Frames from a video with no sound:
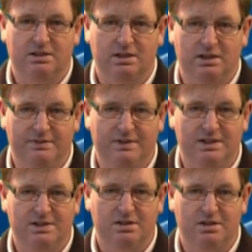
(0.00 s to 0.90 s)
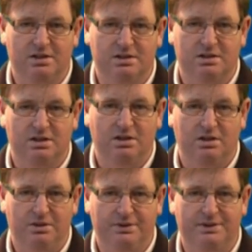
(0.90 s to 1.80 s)
to live in these areas
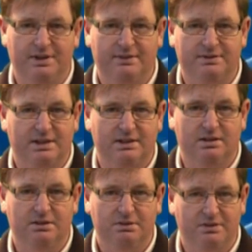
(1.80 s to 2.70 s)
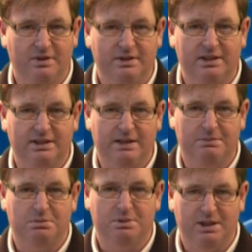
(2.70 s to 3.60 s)
under death threat without any type
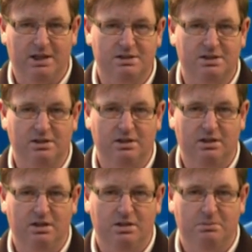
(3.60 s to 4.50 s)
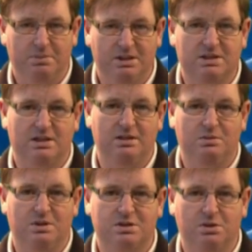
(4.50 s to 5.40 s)
of protection. Basically
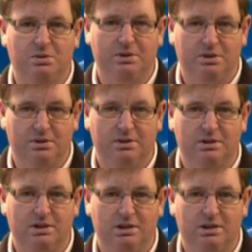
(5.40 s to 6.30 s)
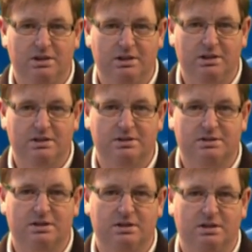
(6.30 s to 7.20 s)
what's going on is